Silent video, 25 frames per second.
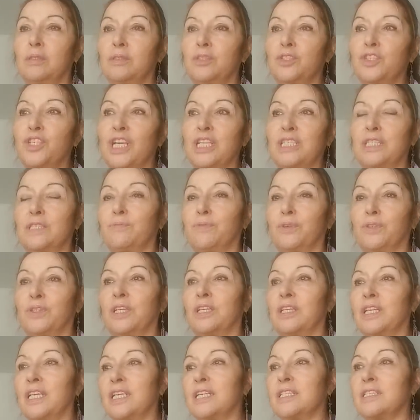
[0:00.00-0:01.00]
just for the
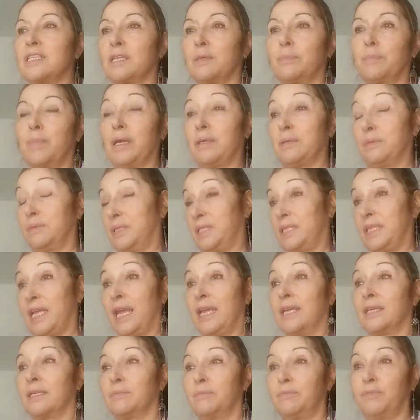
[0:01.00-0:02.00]
reason, but
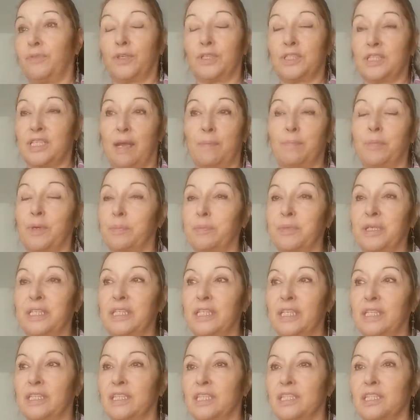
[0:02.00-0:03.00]
saying, for example,
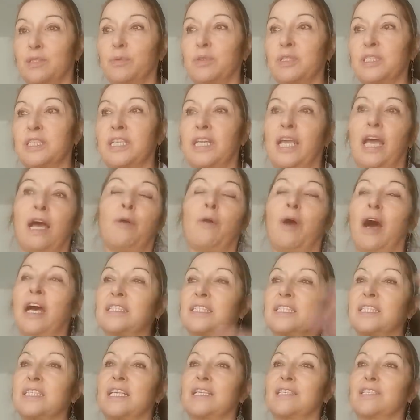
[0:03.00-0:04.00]
meat eaters will say our
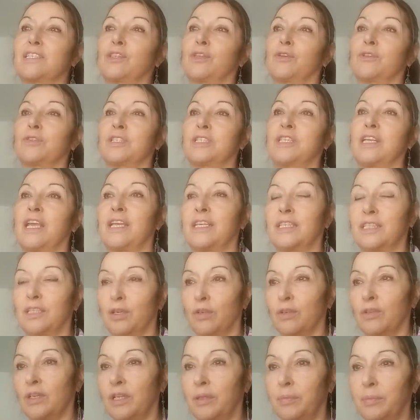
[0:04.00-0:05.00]
ancestors ate
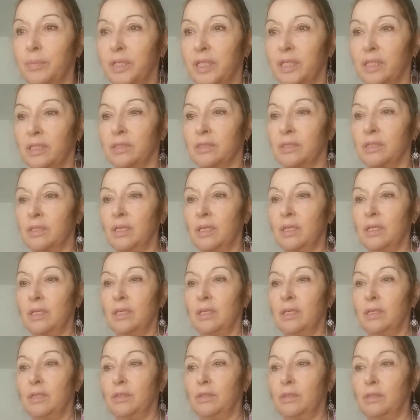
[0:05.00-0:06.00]
only meat.
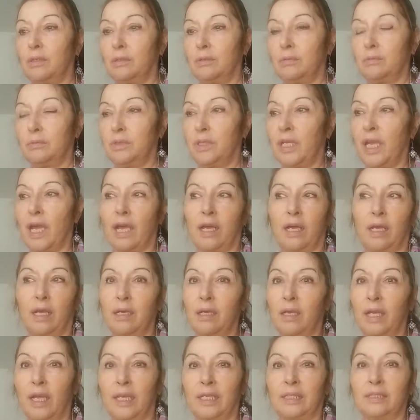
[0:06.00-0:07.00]
Yeah,
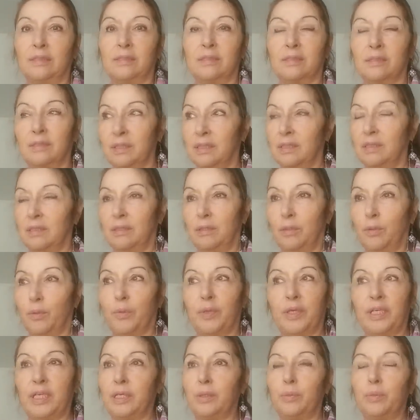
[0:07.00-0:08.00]
and
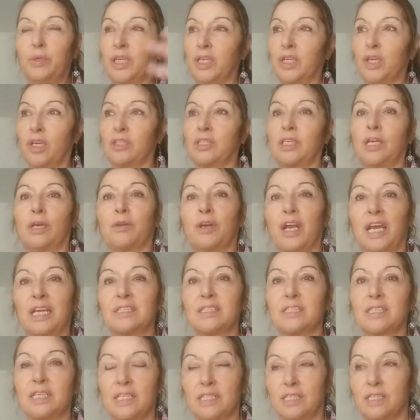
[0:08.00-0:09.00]
we are not our
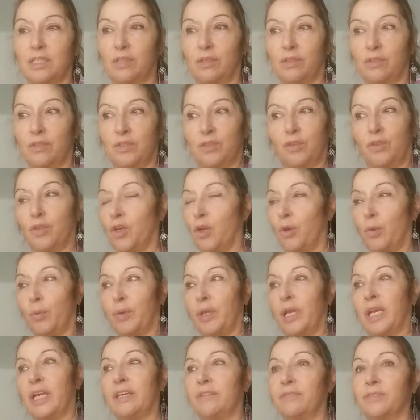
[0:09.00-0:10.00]
ancestors,
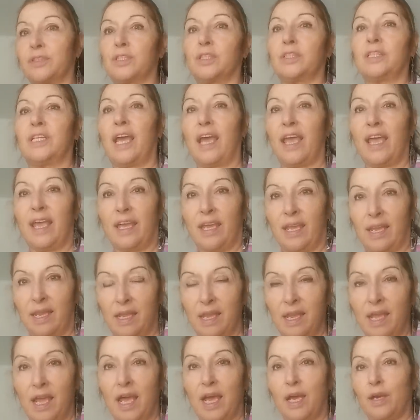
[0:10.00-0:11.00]
we live today.
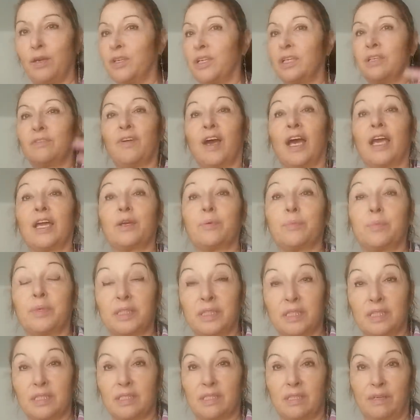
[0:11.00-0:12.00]
Our
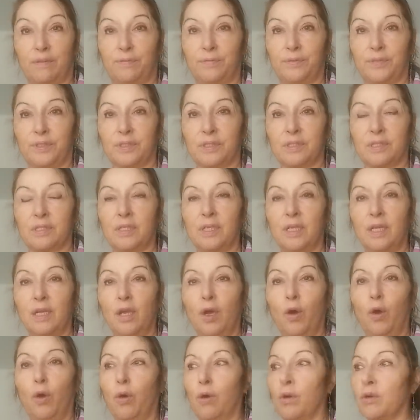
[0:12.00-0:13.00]
environment is different.
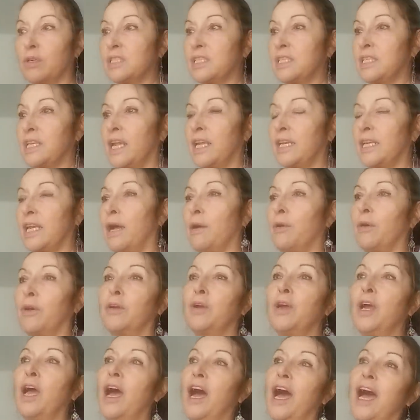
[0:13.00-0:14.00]
Or saying our
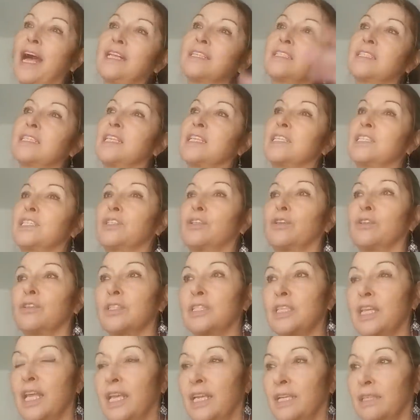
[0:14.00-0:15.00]

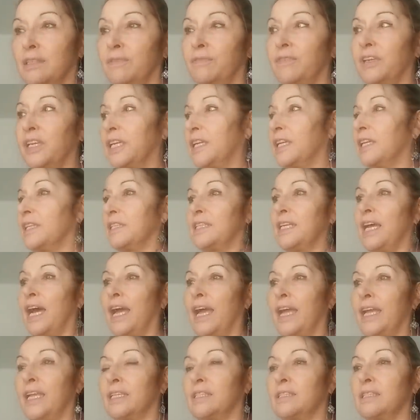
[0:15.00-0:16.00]
ancestors ate vegan
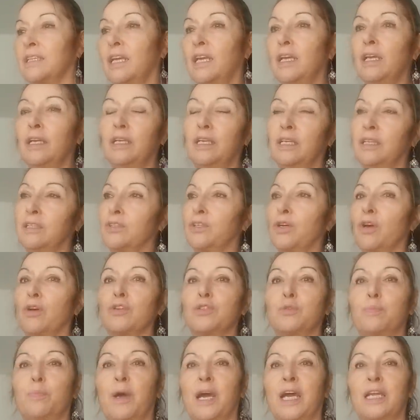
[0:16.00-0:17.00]
diet in
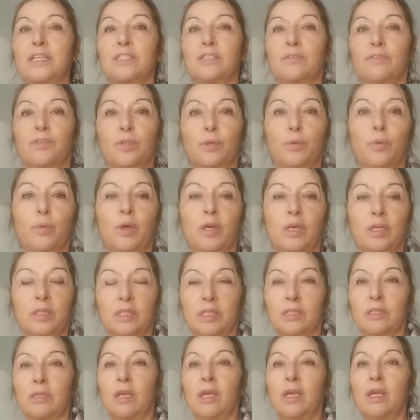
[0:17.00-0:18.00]
those parts of the world.
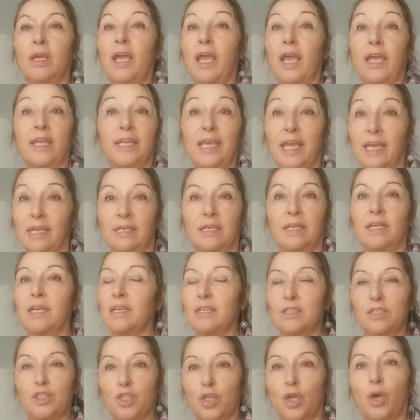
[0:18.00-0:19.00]
And again,
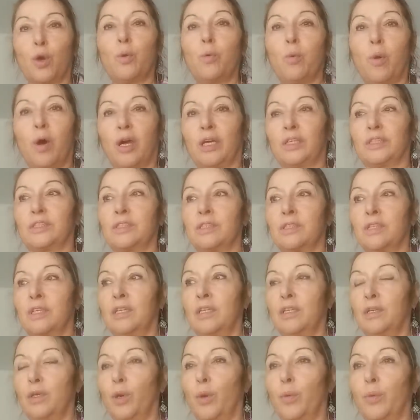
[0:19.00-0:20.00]
so what?
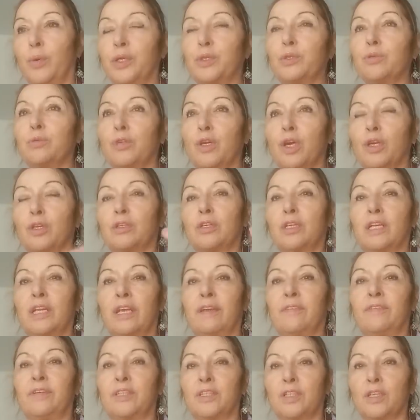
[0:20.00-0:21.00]
We do not
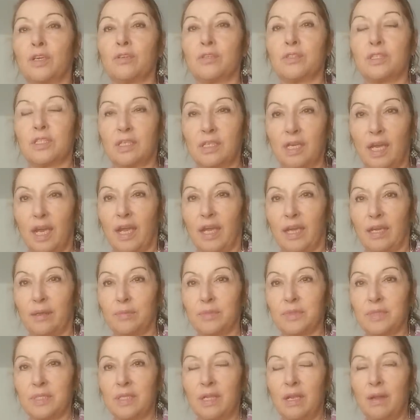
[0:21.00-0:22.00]
live in those
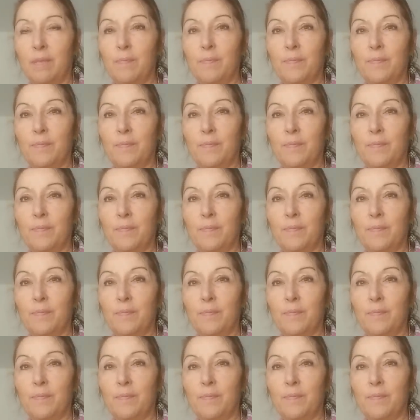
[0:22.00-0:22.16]
times.